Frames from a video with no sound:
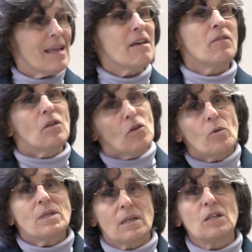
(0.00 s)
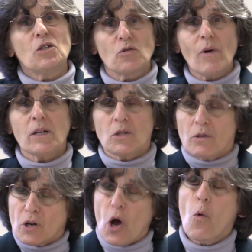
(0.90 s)
If you as an
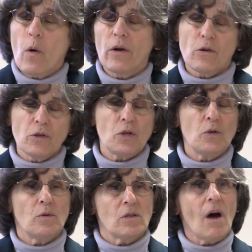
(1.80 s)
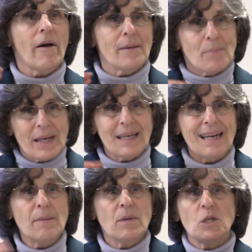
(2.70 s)
instructor know where your students are and pick
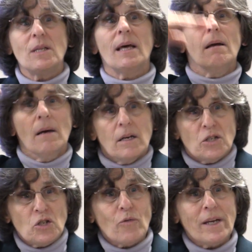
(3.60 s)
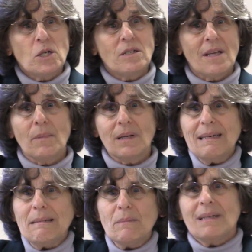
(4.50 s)
an image that stretches them a
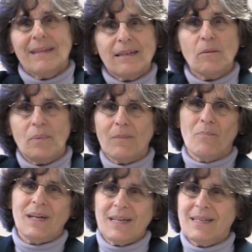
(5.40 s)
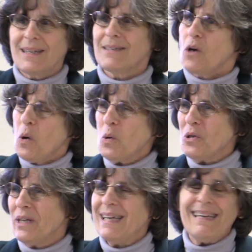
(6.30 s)
little bit but isn't
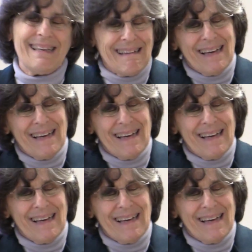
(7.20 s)
totally